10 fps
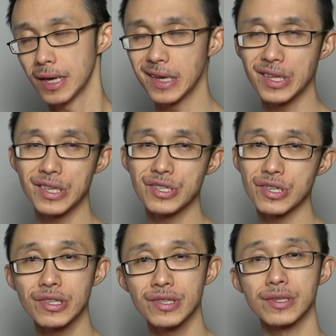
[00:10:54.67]
And it
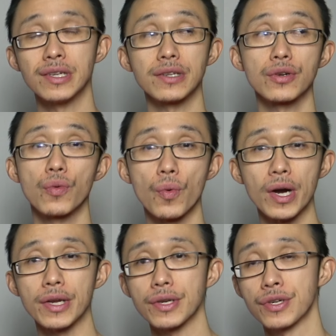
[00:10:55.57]
just didn't
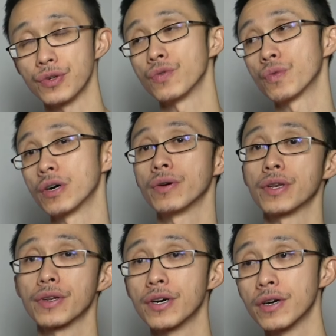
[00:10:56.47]
quite do well
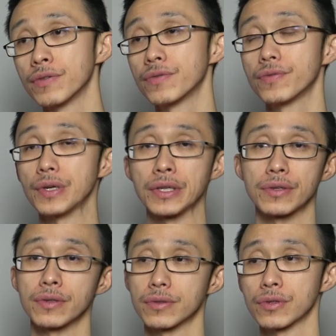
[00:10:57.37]
enough in
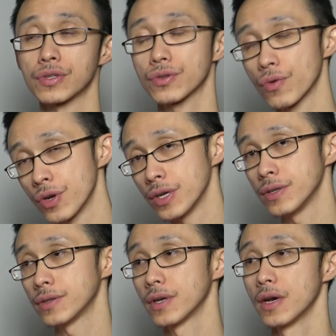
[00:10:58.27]
the, the
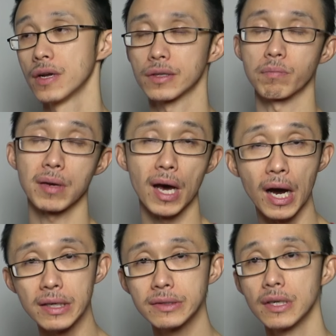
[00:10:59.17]
stories, the
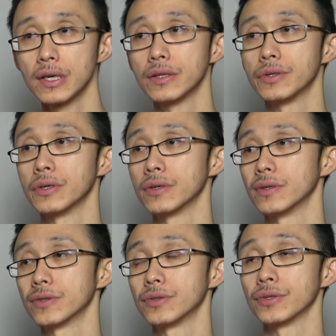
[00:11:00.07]
plot,
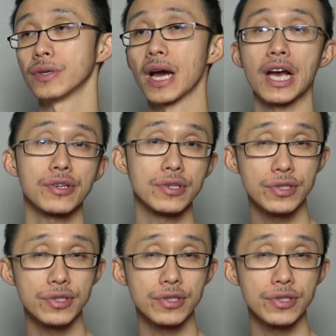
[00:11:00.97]
the the action